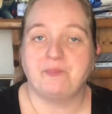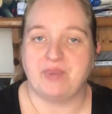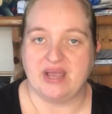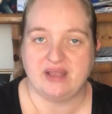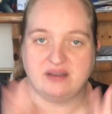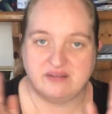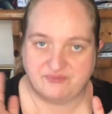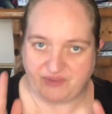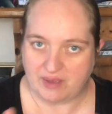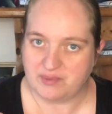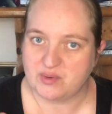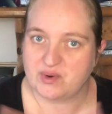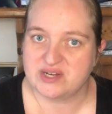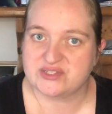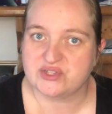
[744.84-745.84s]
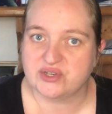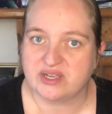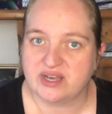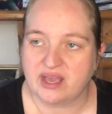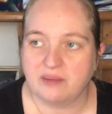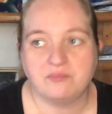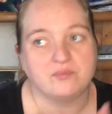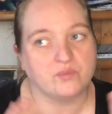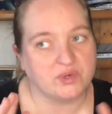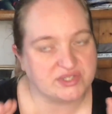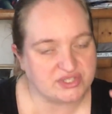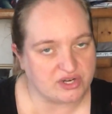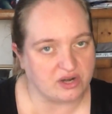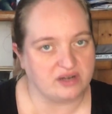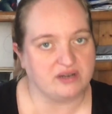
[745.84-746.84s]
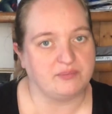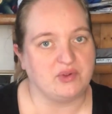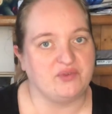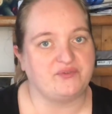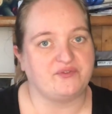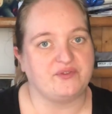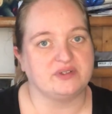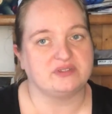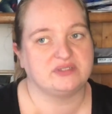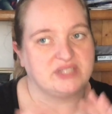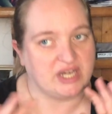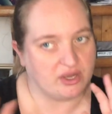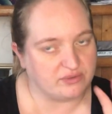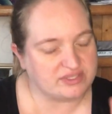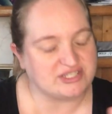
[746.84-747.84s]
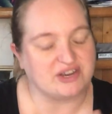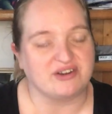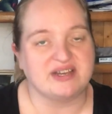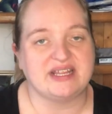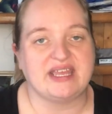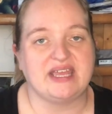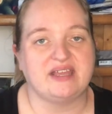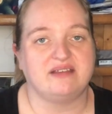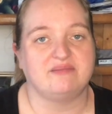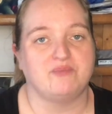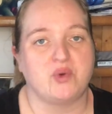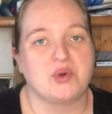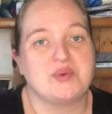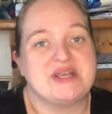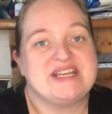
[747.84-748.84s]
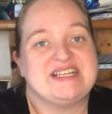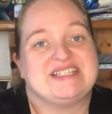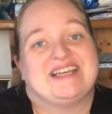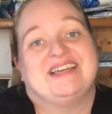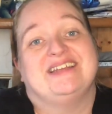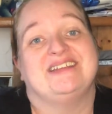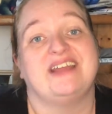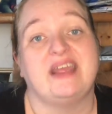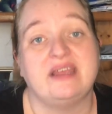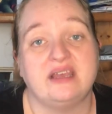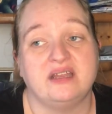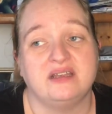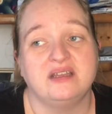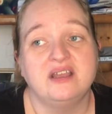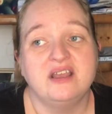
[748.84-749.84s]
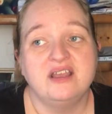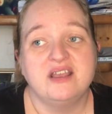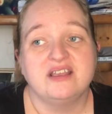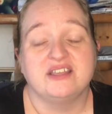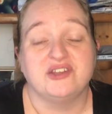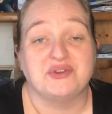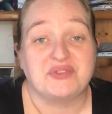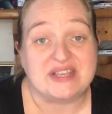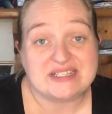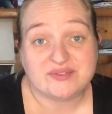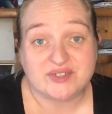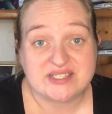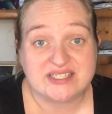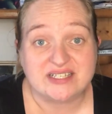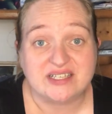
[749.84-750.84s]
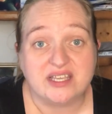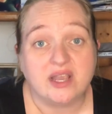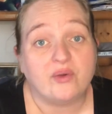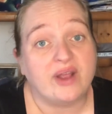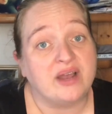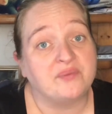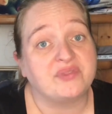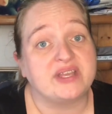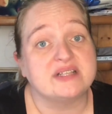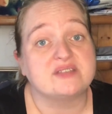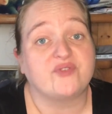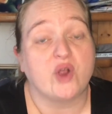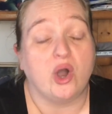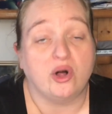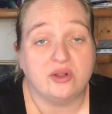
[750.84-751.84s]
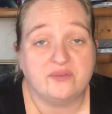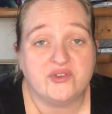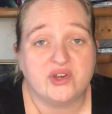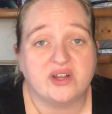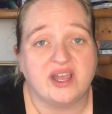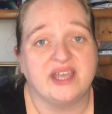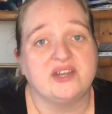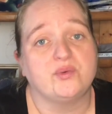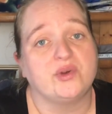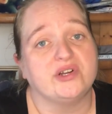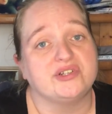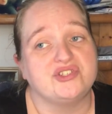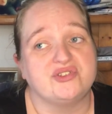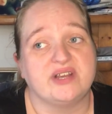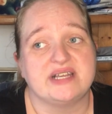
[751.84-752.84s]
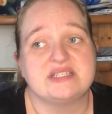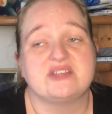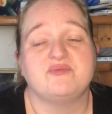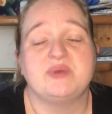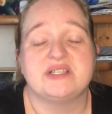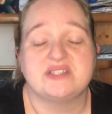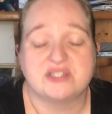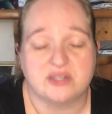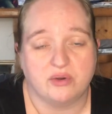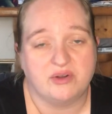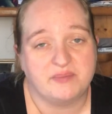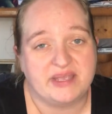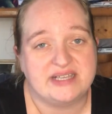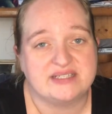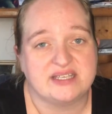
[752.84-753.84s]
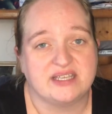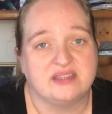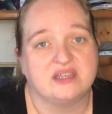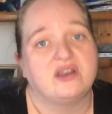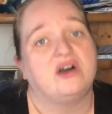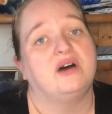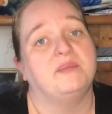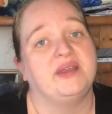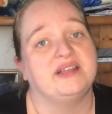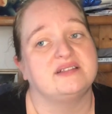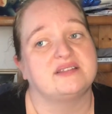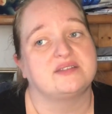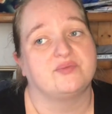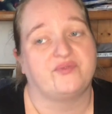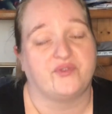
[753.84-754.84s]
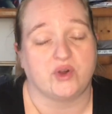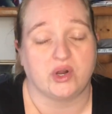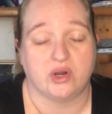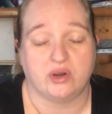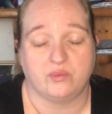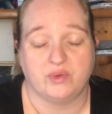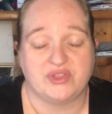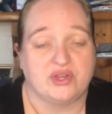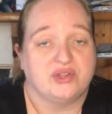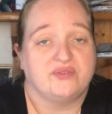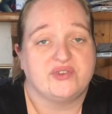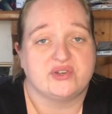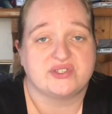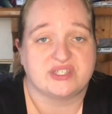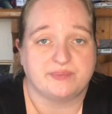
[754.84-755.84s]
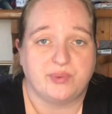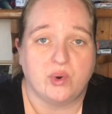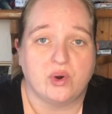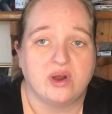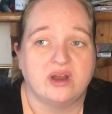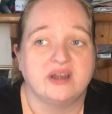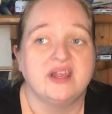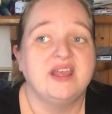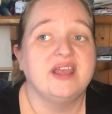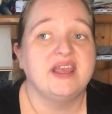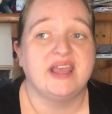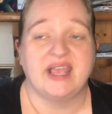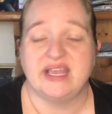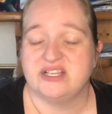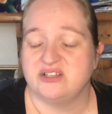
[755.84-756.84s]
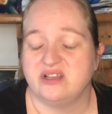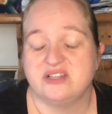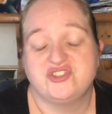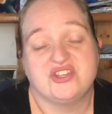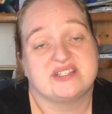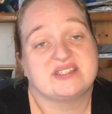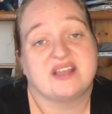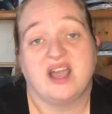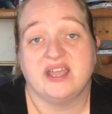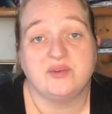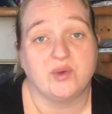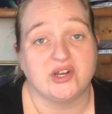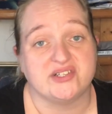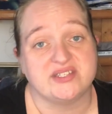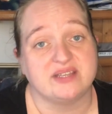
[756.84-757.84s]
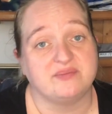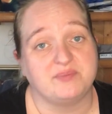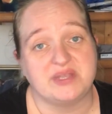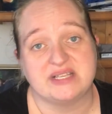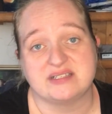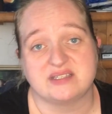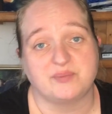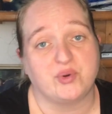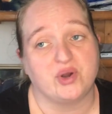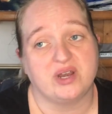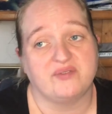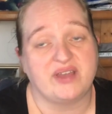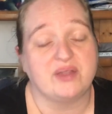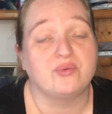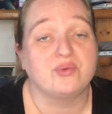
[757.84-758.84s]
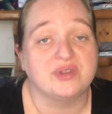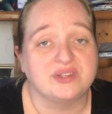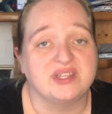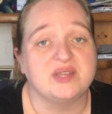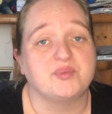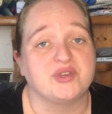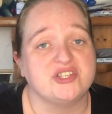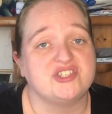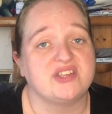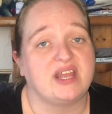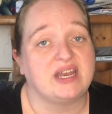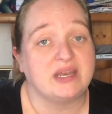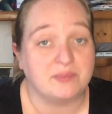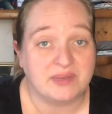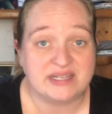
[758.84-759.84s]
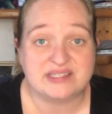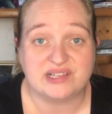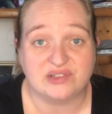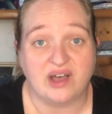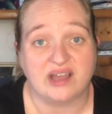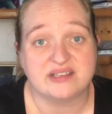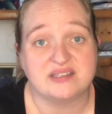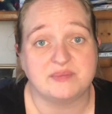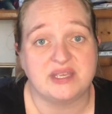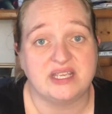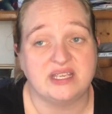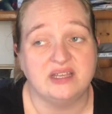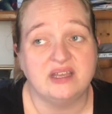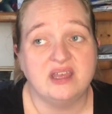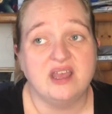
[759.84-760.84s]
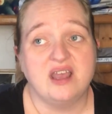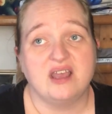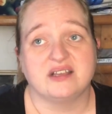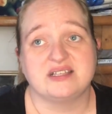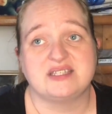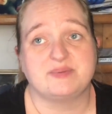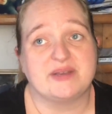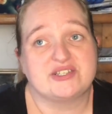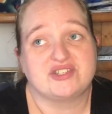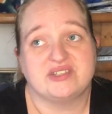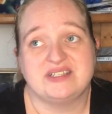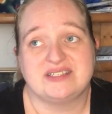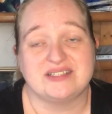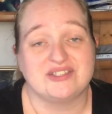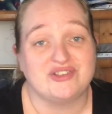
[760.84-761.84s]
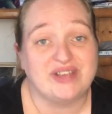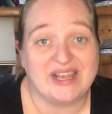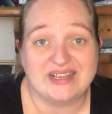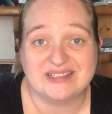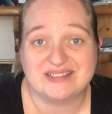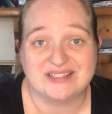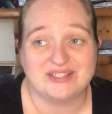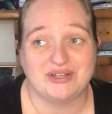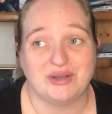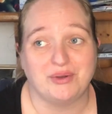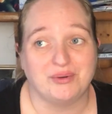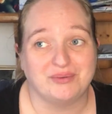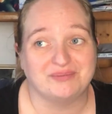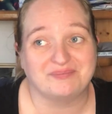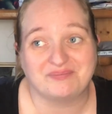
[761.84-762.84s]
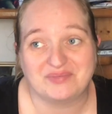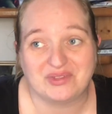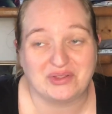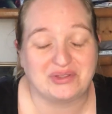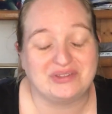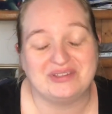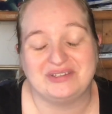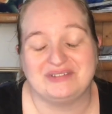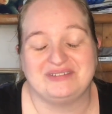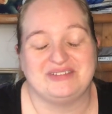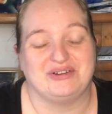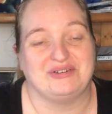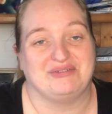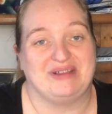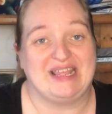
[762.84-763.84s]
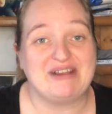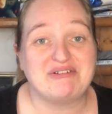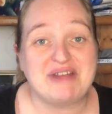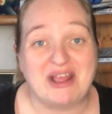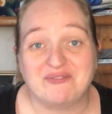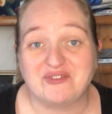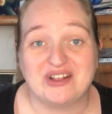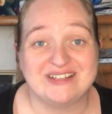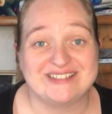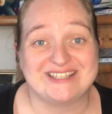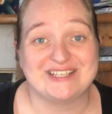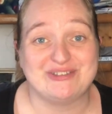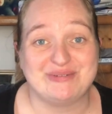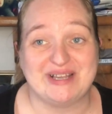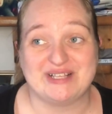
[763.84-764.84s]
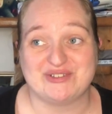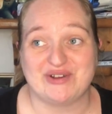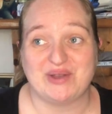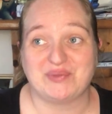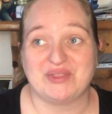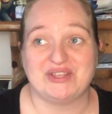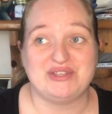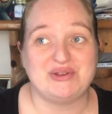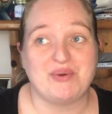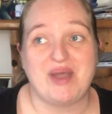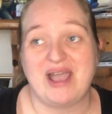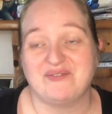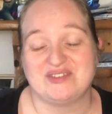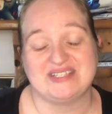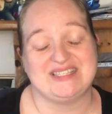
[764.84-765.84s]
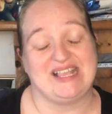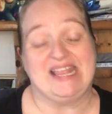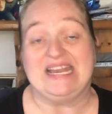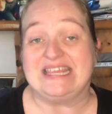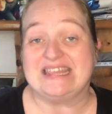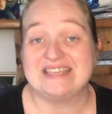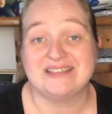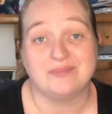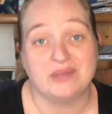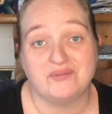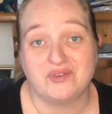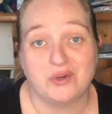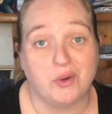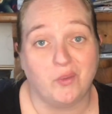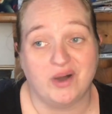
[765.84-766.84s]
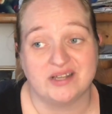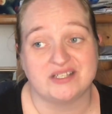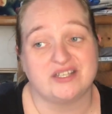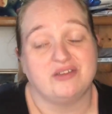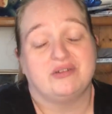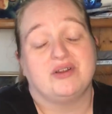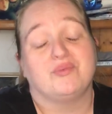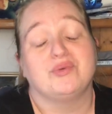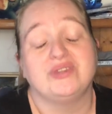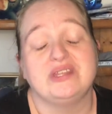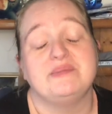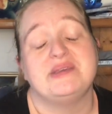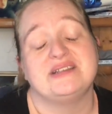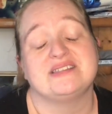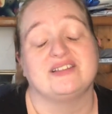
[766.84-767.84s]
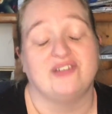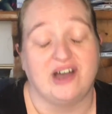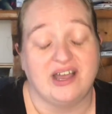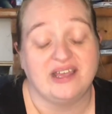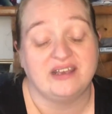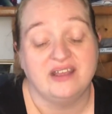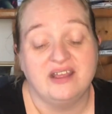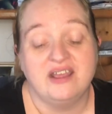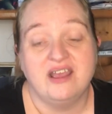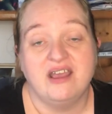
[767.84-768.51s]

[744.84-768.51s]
But February's looking up. We're starting to move, starting to get more reading done. And, thanks for sticking around. Thanks for all of your kind words. You guys have been so amazing in the comments with all of your support and just kind words and being supportive. I really appreciate it. It means a lot to me, especially since you guys, your internet friends, like you guys are out that you don't have to say anything to me if you don't want to. And it really means a lot.